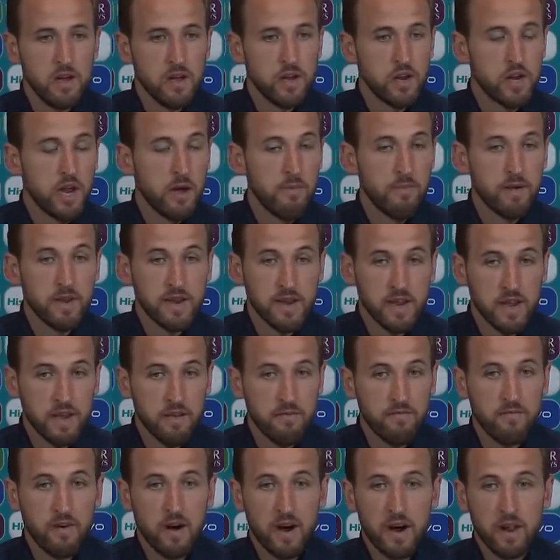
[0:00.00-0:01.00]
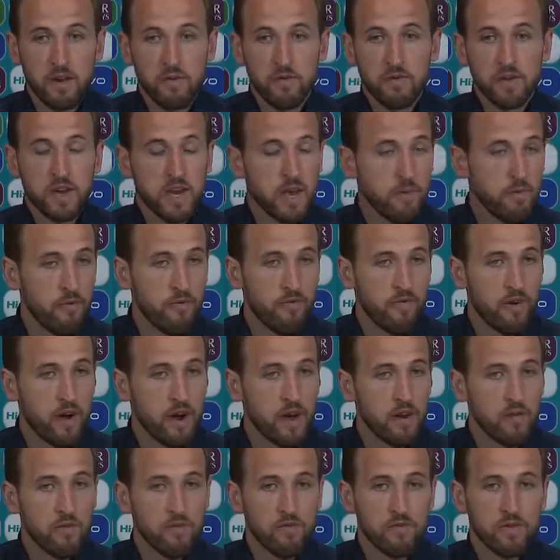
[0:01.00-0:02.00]
Champions League finals,
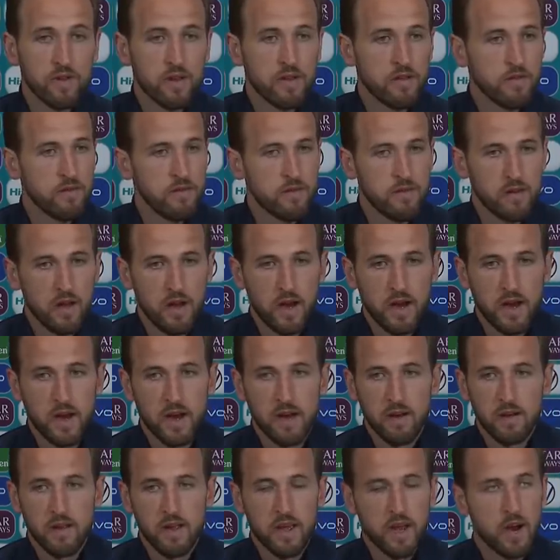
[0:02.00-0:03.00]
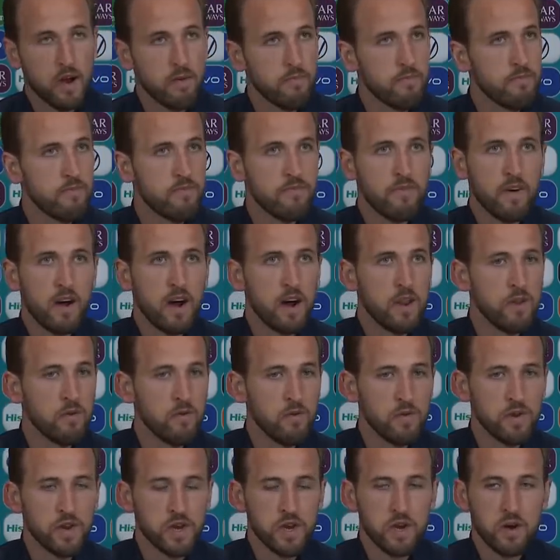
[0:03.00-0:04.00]
semi-finals, cup
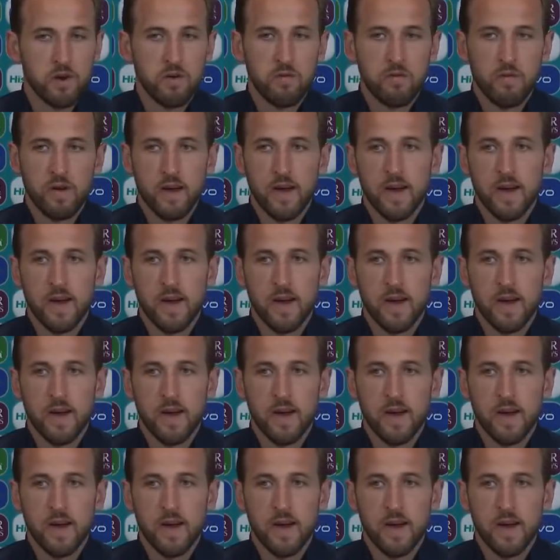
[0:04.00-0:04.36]
finals. So,